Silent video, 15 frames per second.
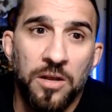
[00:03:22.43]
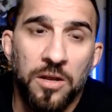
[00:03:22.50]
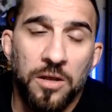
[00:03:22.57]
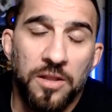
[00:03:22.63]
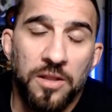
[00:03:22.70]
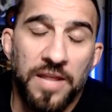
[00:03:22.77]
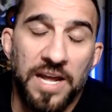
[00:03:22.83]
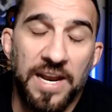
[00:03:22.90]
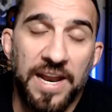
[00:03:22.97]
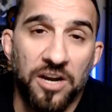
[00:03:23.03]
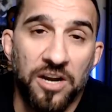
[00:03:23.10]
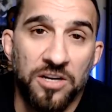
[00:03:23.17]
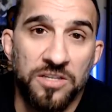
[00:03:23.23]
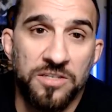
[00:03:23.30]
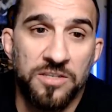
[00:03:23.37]
that
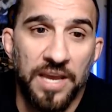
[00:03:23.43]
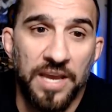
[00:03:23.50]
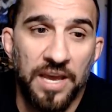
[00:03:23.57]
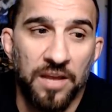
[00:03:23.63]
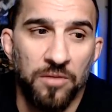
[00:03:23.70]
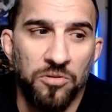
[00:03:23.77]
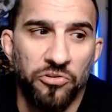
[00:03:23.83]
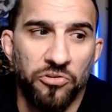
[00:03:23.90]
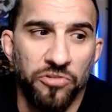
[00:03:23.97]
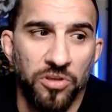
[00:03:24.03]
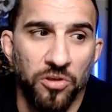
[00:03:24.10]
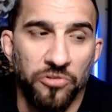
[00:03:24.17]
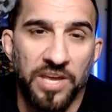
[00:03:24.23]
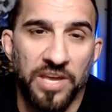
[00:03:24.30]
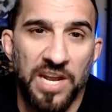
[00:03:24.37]
airs and usually
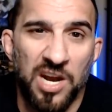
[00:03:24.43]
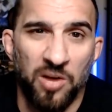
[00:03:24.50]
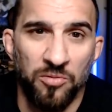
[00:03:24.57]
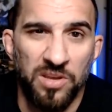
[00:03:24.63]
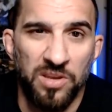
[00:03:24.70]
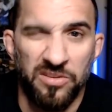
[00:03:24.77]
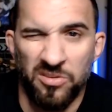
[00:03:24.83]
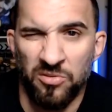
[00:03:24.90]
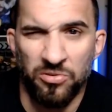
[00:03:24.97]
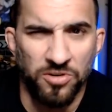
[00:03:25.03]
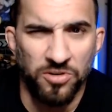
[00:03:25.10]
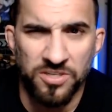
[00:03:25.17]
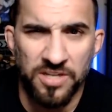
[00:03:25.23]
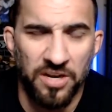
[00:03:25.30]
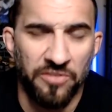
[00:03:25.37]
those get out either
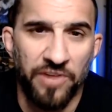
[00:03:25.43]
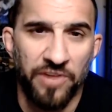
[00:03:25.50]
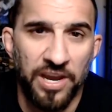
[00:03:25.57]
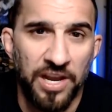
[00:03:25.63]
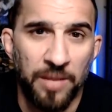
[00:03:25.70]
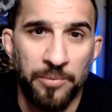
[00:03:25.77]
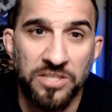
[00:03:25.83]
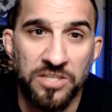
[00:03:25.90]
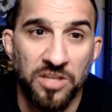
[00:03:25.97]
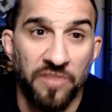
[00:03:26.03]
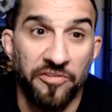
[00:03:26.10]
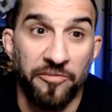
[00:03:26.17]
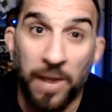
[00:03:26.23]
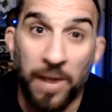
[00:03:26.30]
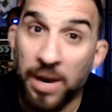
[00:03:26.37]
Thursday or Friday based off
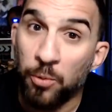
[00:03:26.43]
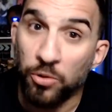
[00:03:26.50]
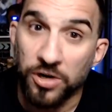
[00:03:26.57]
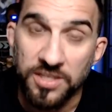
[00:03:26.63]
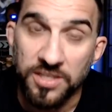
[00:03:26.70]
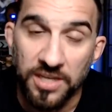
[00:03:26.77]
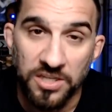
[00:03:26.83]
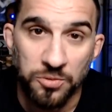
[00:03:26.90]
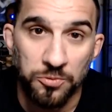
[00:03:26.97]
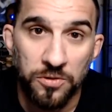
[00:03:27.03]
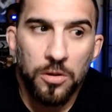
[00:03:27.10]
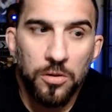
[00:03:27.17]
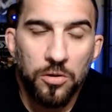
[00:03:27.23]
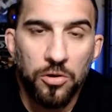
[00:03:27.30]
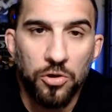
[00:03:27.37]
of my work
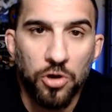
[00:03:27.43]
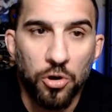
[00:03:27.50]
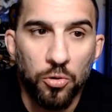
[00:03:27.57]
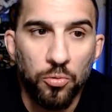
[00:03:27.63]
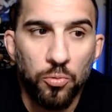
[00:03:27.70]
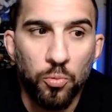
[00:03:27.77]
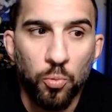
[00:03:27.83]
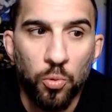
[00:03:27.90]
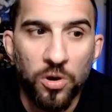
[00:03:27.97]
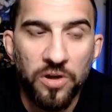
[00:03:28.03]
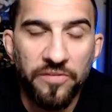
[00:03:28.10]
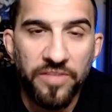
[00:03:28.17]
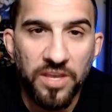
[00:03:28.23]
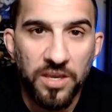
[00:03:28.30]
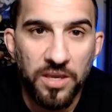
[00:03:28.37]
schedule. You know, one
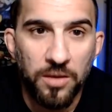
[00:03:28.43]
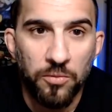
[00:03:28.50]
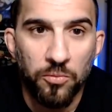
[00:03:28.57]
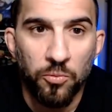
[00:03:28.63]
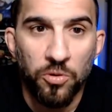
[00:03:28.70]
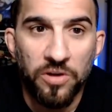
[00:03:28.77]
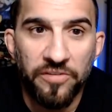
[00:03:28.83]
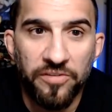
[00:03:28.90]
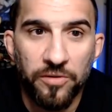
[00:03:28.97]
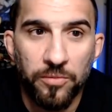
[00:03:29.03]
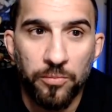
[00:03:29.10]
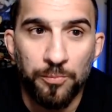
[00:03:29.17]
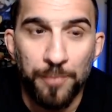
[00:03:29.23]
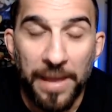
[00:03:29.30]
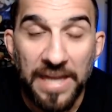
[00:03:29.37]
of the one of the
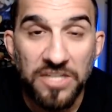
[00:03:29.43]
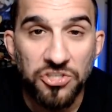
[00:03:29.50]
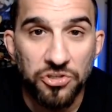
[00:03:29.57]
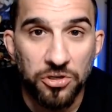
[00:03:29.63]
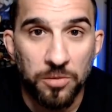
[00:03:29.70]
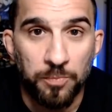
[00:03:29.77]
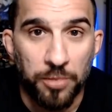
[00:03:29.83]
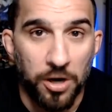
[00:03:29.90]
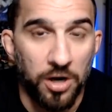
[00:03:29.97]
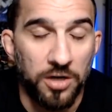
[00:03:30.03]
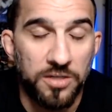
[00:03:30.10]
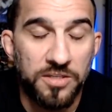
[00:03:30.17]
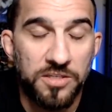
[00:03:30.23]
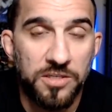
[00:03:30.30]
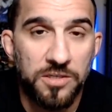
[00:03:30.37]
major
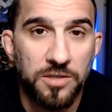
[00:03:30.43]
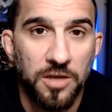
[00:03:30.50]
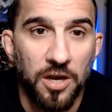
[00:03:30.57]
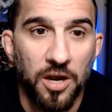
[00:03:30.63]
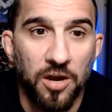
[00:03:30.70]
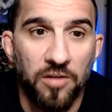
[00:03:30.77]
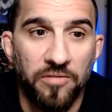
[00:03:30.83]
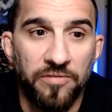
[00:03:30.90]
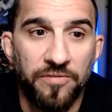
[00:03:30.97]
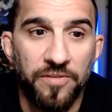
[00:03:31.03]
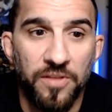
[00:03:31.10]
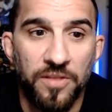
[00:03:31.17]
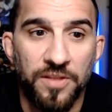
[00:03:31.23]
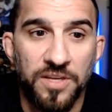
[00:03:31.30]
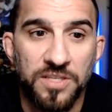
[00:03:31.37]
parts of
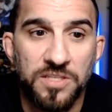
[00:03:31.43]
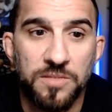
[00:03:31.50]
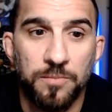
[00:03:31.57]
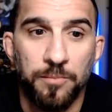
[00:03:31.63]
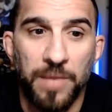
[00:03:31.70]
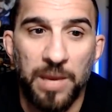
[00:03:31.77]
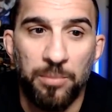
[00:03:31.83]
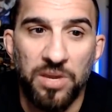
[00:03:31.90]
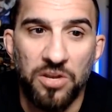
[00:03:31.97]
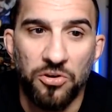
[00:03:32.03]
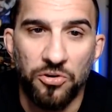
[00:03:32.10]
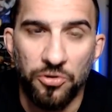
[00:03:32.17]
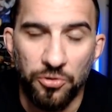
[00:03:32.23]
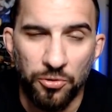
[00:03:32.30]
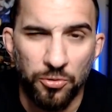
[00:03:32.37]
this maybe
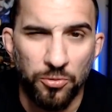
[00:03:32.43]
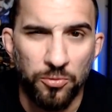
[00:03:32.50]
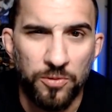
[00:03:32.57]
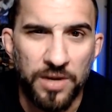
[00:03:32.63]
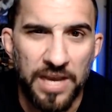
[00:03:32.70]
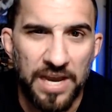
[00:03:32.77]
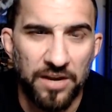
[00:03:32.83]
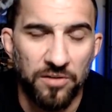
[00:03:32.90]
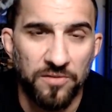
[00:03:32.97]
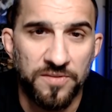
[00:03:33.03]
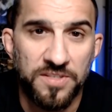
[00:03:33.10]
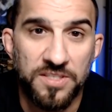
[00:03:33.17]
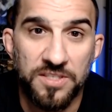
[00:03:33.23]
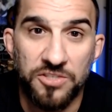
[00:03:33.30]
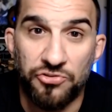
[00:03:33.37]
new kind of
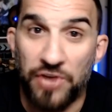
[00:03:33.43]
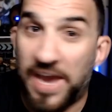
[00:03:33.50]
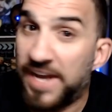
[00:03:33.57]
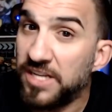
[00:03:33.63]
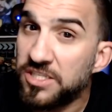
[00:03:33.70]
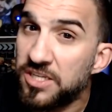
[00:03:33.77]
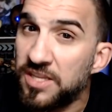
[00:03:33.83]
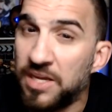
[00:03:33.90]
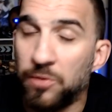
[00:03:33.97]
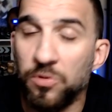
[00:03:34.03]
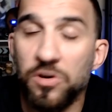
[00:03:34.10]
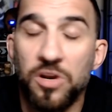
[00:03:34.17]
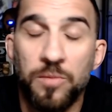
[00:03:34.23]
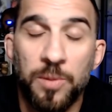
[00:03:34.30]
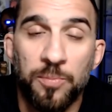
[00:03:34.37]
strategy that we're
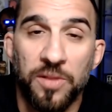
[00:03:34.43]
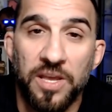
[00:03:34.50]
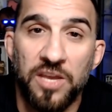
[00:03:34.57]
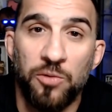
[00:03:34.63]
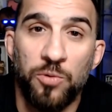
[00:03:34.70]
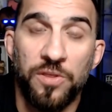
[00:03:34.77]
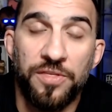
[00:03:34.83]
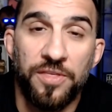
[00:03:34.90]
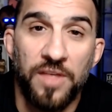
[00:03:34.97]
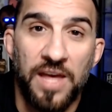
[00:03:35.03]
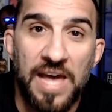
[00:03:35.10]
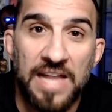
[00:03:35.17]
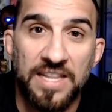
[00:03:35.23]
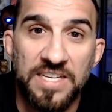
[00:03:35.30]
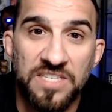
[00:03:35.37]
going to be playing with
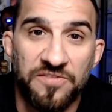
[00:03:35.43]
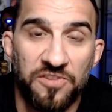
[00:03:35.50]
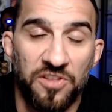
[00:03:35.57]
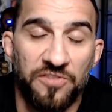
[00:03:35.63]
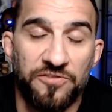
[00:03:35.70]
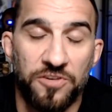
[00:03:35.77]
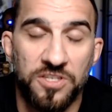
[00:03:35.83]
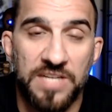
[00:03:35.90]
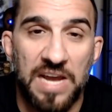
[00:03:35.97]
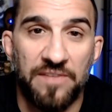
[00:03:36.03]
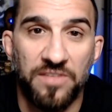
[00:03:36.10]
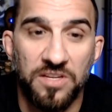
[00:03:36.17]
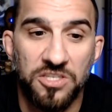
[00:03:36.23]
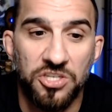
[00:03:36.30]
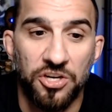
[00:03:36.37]
at least for the first half
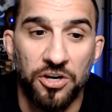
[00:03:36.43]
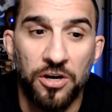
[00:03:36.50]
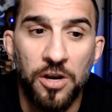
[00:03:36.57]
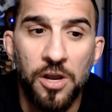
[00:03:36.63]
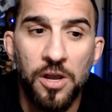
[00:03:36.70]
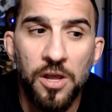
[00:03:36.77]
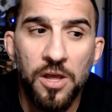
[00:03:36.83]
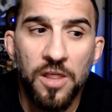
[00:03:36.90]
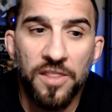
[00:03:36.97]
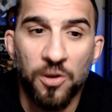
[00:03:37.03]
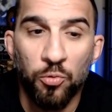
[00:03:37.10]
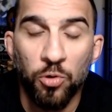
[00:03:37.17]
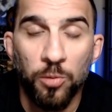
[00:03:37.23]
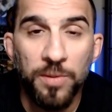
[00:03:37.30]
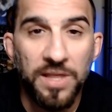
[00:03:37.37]
of this year, there
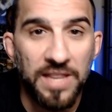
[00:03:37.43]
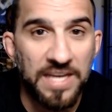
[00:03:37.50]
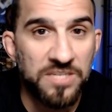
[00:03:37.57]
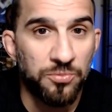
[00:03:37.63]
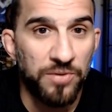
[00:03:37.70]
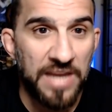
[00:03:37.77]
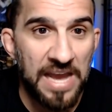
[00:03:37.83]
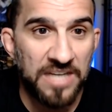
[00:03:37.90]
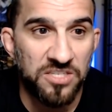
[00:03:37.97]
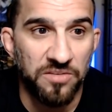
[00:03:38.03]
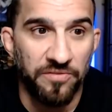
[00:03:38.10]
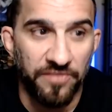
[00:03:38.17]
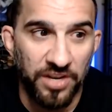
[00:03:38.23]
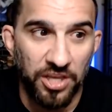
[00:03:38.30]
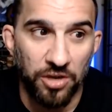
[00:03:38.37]
will be less
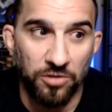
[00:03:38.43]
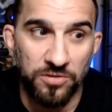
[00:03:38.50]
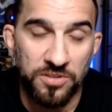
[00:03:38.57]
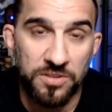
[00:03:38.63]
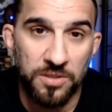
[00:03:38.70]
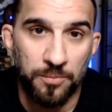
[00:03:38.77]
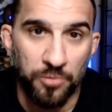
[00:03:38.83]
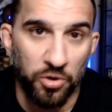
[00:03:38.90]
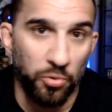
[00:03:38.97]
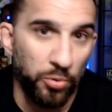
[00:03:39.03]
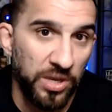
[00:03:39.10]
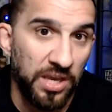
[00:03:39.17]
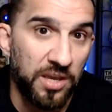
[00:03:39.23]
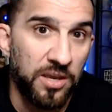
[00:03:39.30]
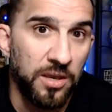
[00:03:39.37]
reaction videos per
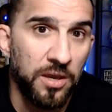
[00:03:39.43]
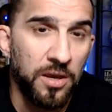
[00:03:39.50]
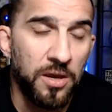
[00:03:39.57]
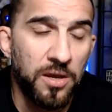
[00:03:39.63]
week.